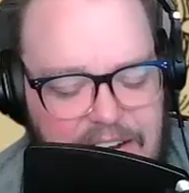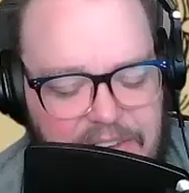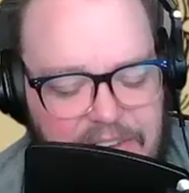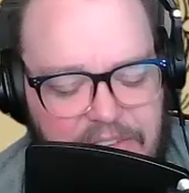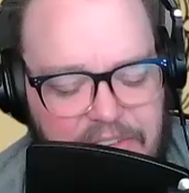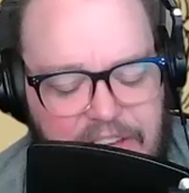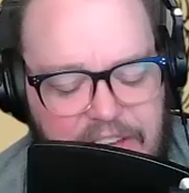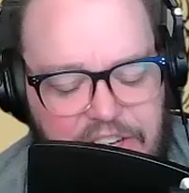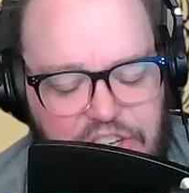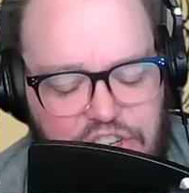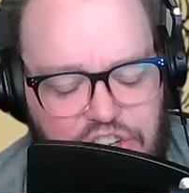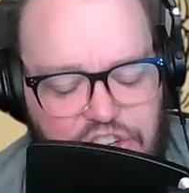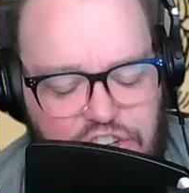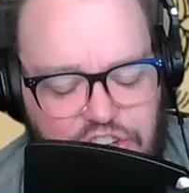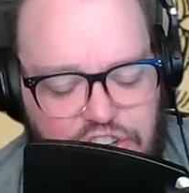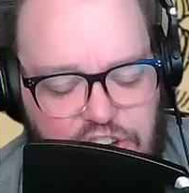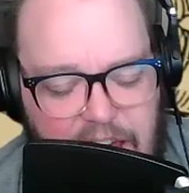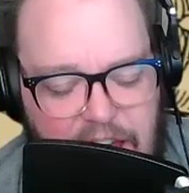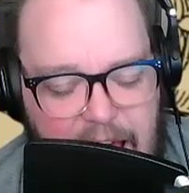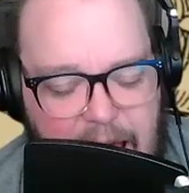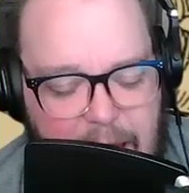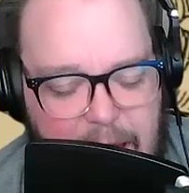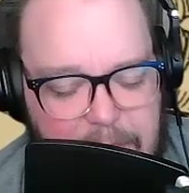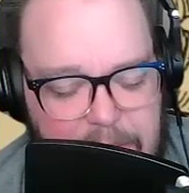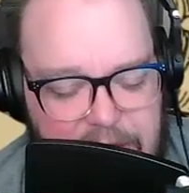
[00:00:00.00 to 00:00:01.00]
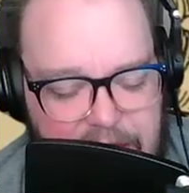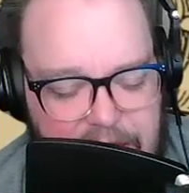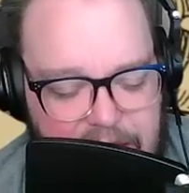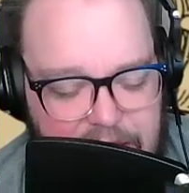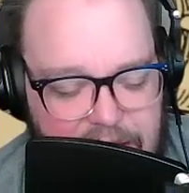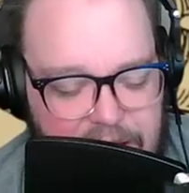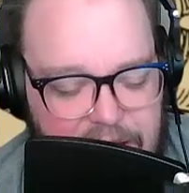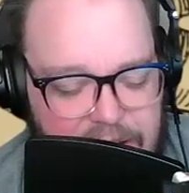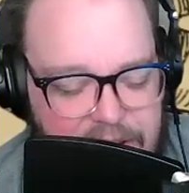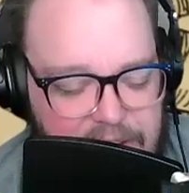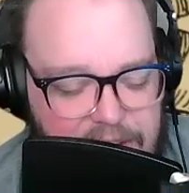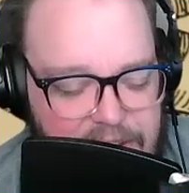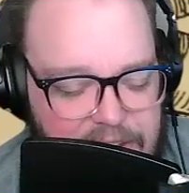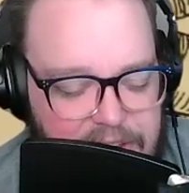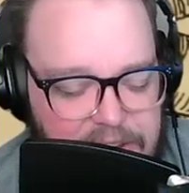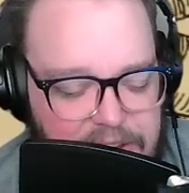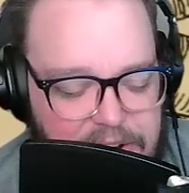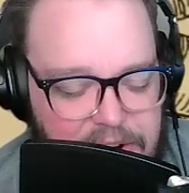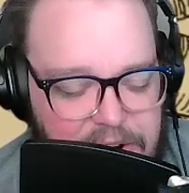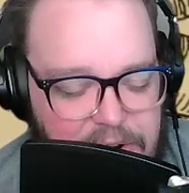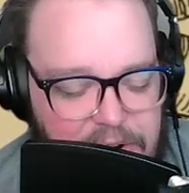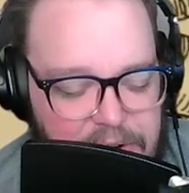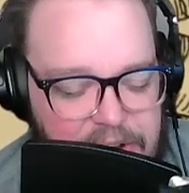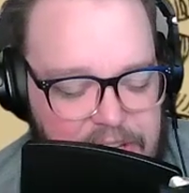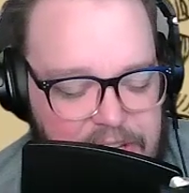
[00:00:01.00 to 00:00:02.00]
kind of like shabby,
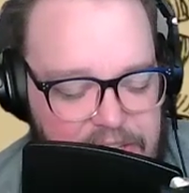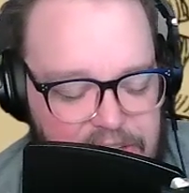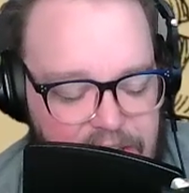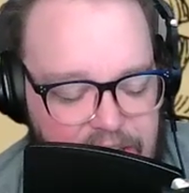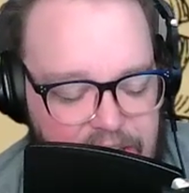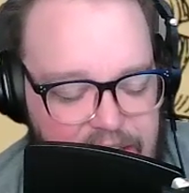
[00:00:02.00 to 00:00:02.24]
he's